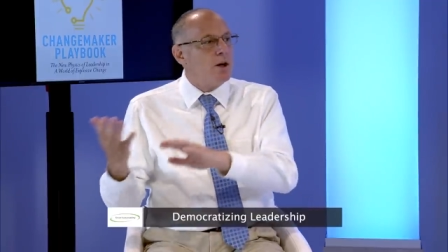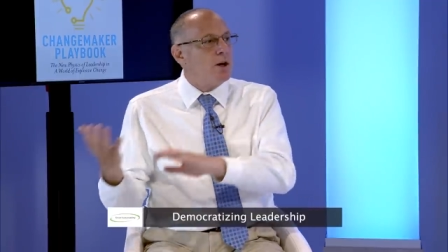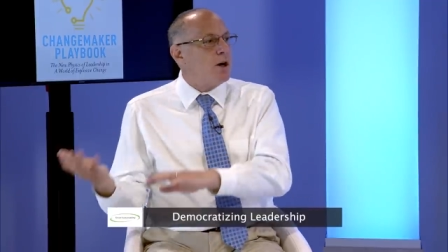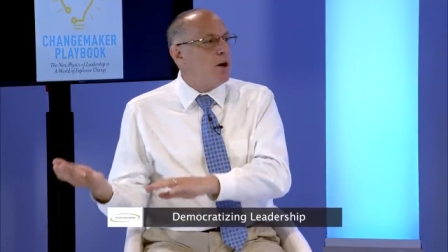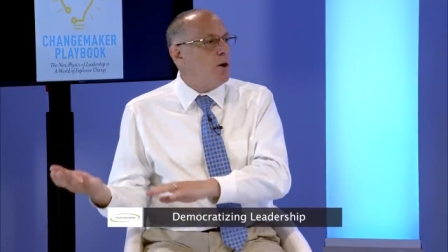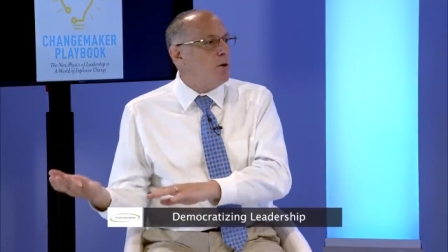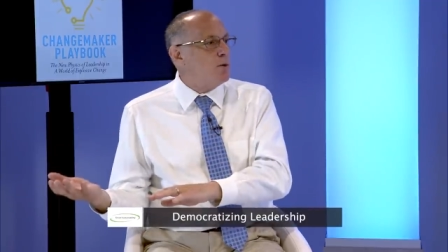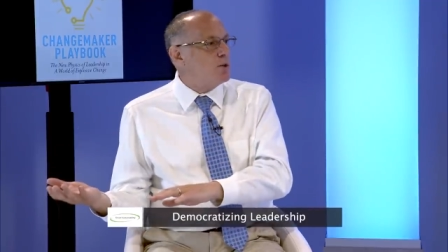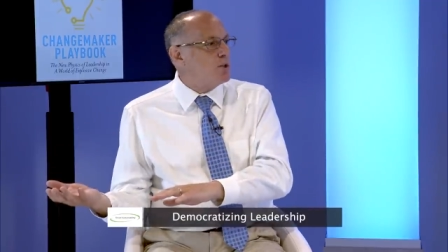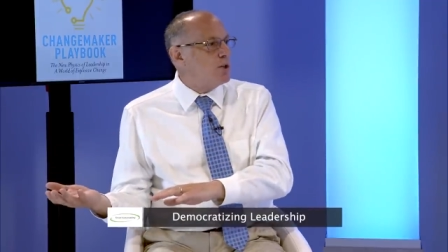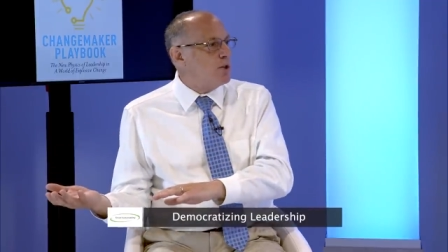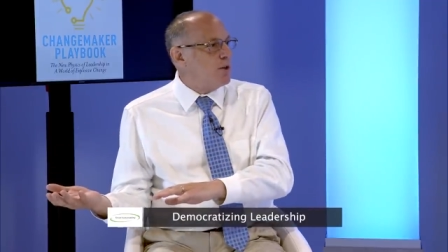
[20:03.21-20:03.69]

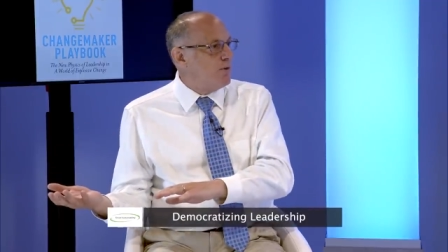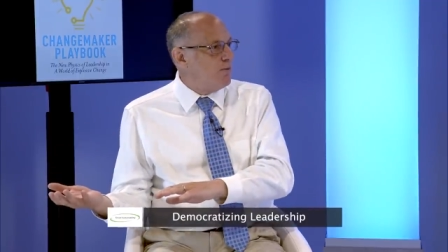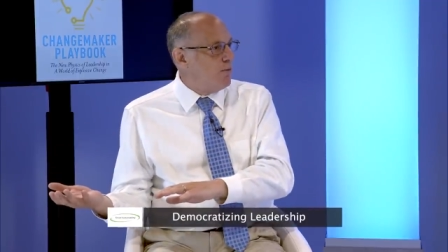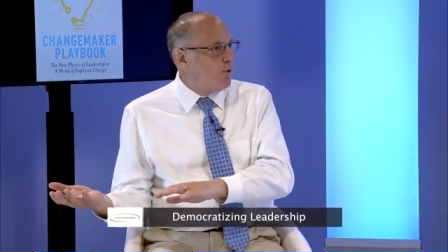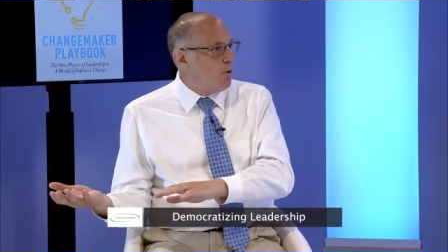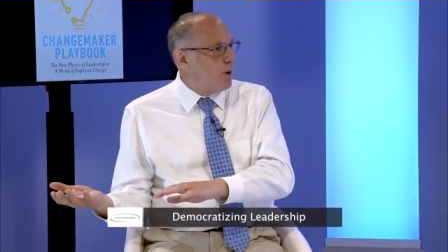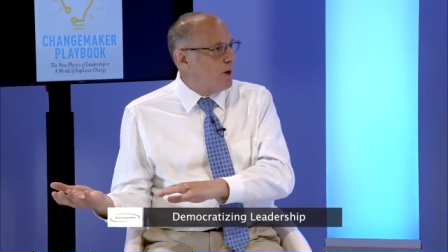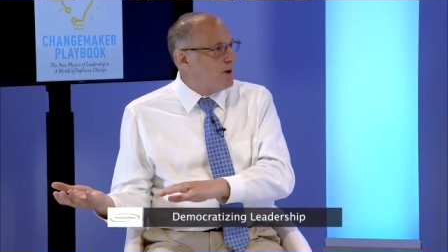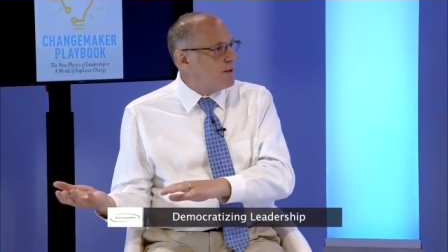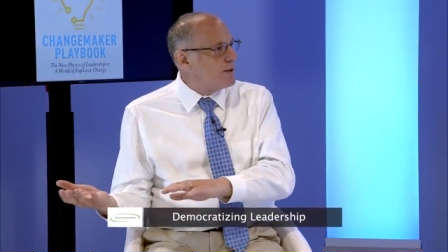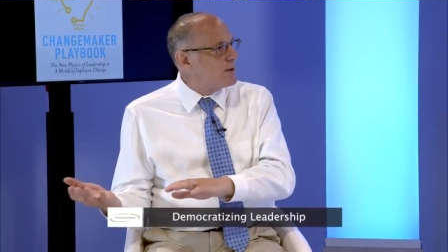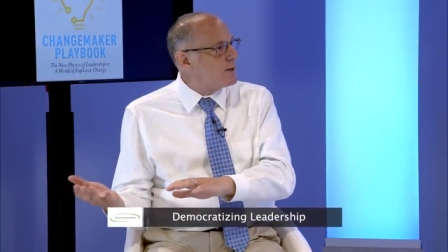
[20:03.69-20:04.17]
coaching
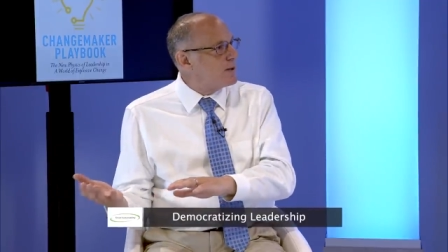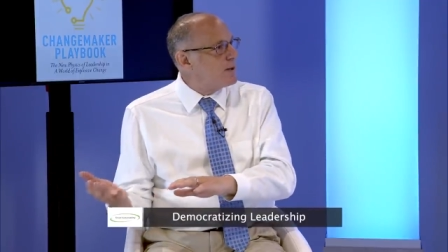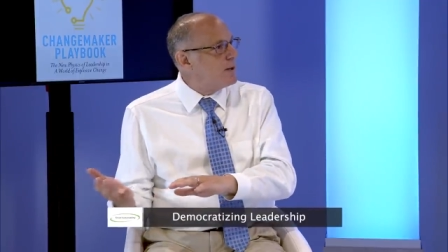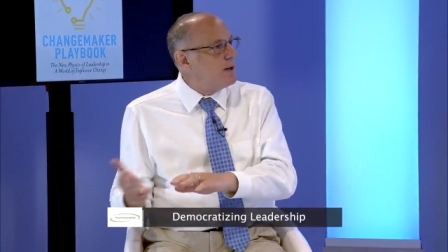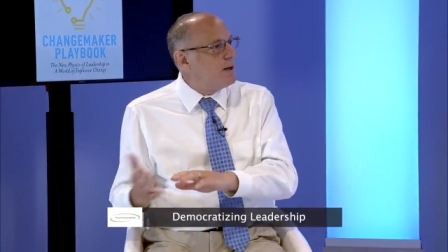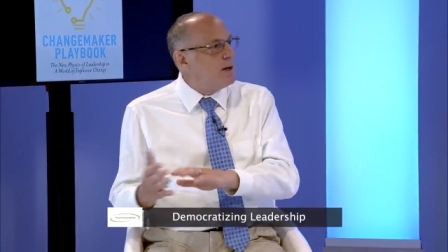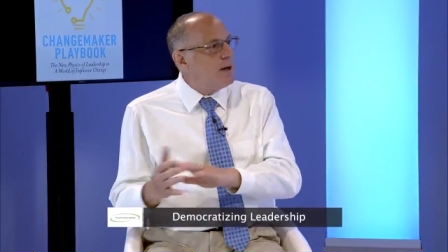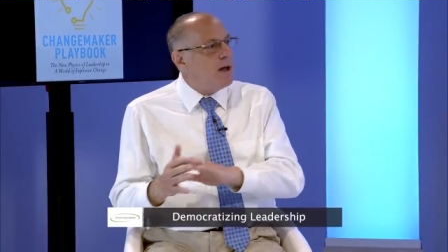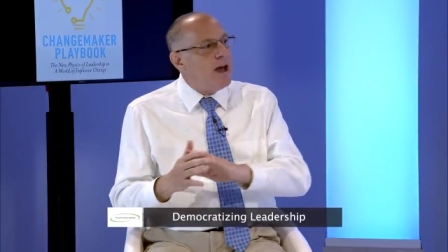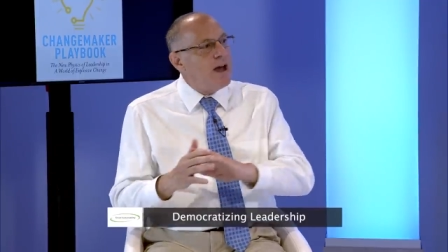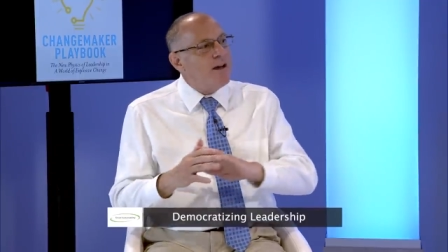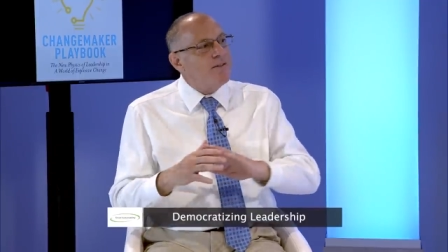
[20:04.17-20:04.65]
voice,
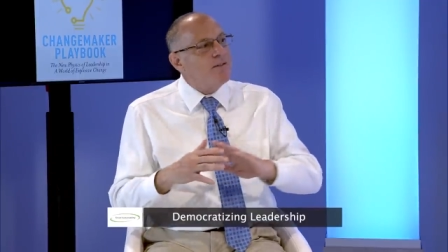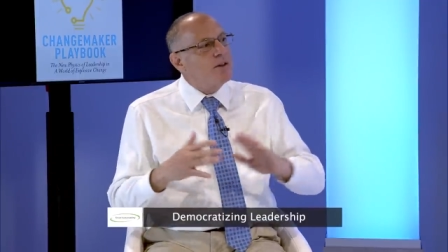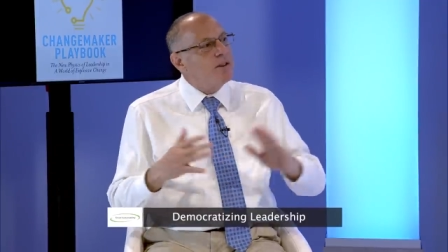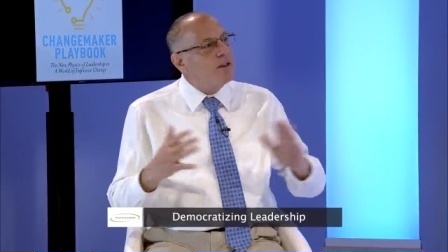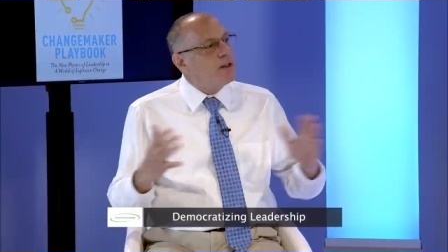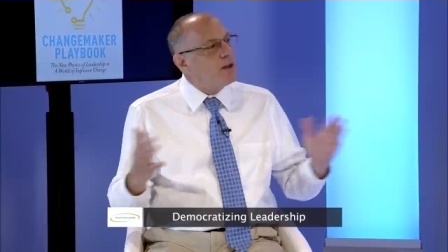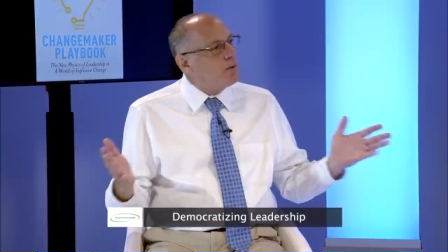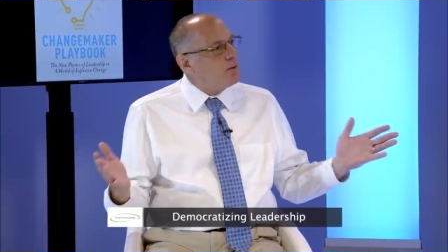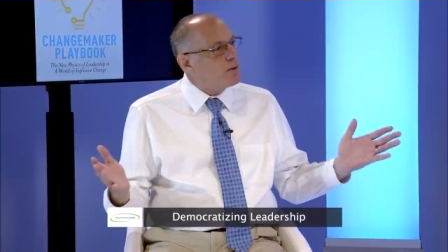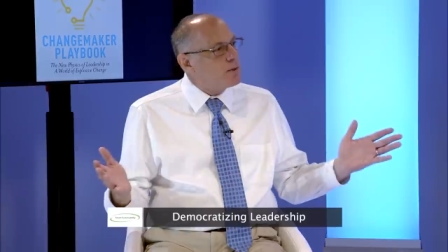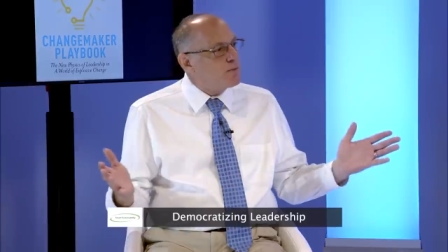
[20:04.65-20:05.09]
everything mm.